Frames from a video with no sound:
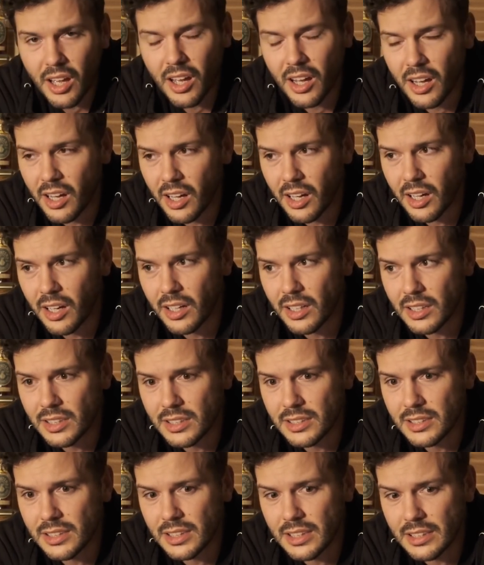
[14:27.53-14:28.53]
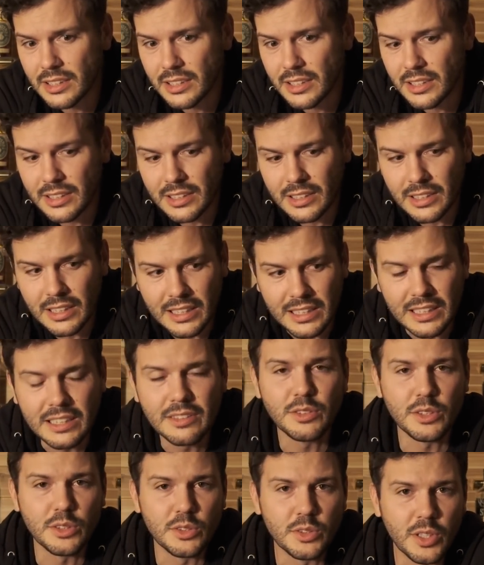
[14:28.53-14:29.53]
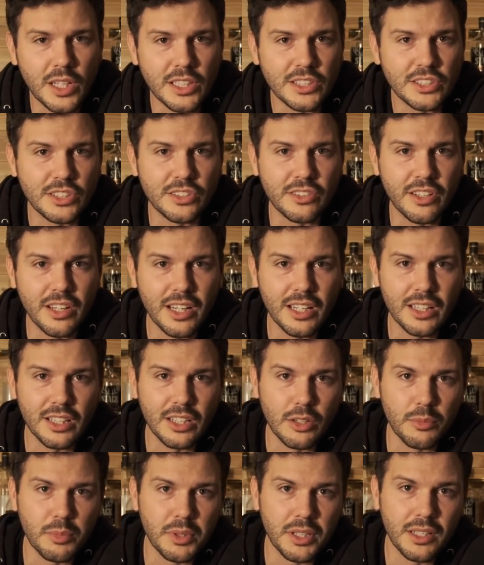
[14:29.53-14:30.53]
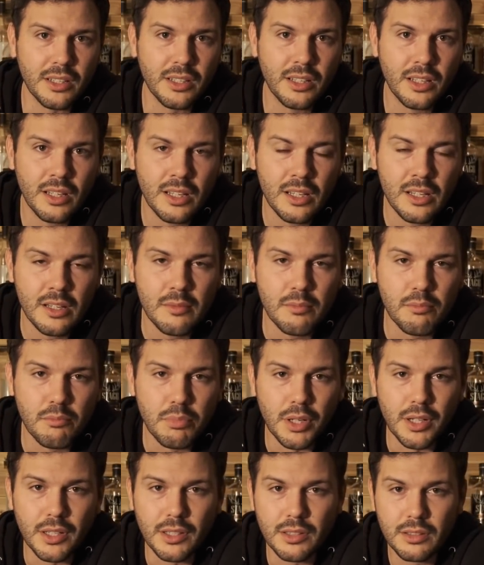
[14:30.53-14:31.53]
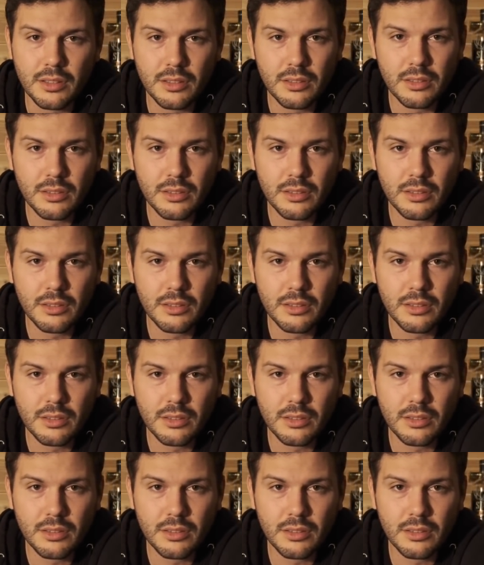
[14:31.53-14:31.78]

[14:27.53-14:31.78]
It leaves you scratching your head a little bit, but